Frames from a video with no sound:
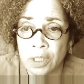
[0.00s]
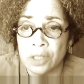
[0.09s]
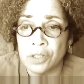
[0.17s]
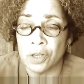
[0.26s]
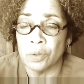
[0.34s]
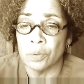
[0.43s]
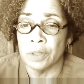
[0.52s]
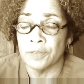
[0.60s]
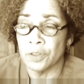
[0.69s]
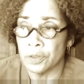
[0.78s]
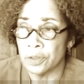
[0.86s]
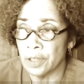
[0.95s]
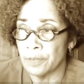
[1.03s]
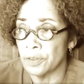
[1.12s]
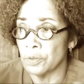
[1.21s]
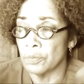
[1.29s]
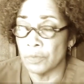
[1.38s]
So if
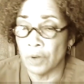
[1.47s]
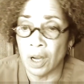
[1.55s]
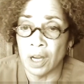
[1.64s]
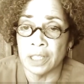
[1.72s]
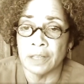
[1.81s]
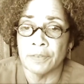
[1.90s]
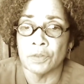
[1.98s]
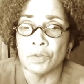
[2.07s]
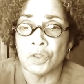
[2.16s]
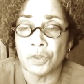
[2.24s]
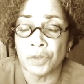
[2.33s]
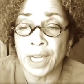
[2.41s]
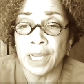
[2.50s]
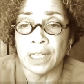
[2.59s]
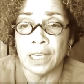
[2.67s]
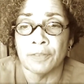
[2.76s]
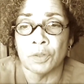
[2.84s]
you run, if you train,
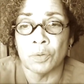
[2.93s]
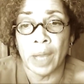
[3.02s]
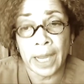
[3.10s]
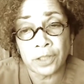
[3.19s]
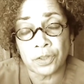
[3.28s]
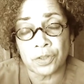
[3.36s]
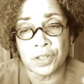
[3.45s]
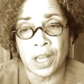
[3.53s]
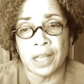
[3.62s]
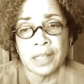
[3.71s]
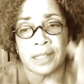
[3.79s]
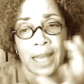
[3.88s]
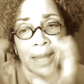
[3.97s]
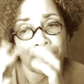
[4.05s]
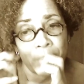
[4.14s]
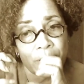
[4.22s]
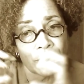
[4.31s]
if you exercise that
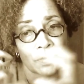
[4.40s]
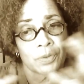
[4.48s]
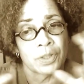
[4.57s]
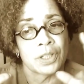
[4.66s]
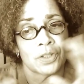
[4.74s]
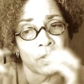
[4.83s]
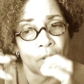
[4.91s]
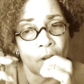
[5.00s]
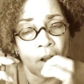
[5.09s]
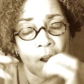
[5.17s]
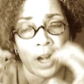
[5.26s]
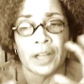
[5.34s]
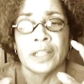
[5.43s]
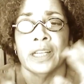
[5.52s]
muscle that is your heart,